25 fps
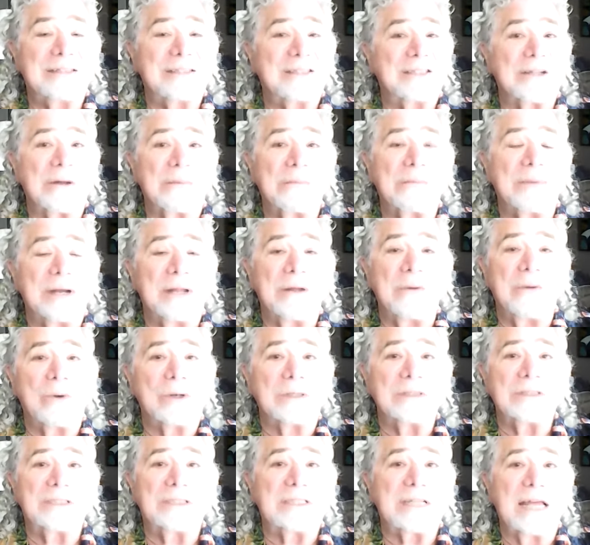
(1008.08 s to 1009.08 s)
somebody
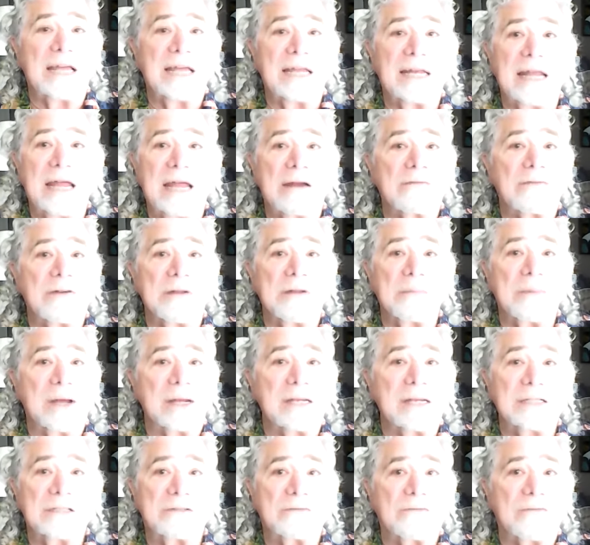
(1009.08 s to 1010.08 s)
once said,
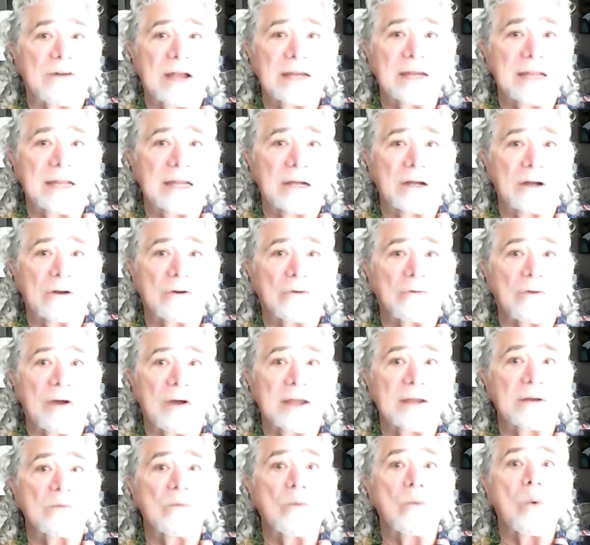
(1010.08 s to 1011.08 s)
everybody's fighting a
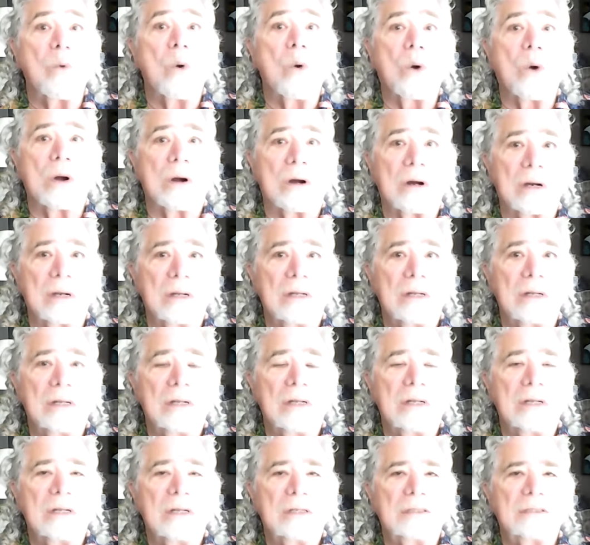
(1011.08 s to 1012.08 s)
great war,
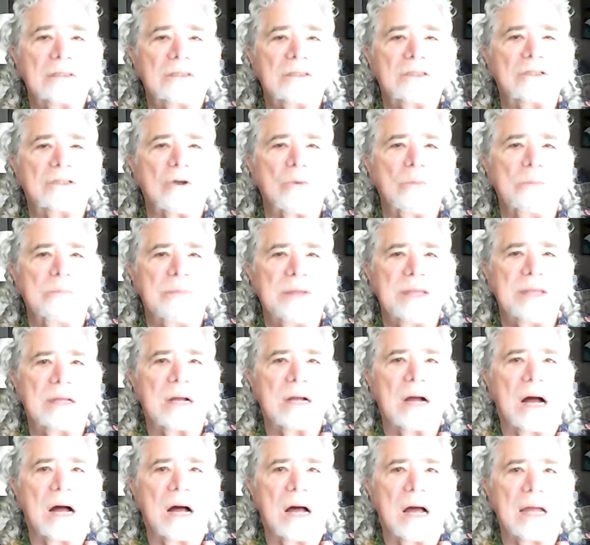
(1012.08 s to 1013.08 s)
so be
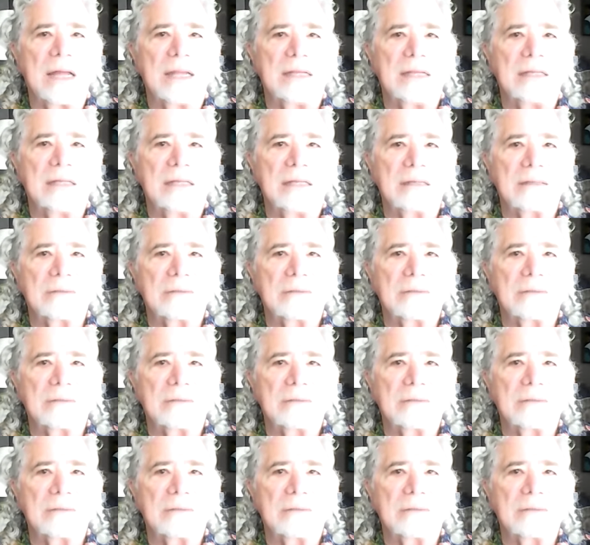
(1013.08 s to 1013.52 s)
kind.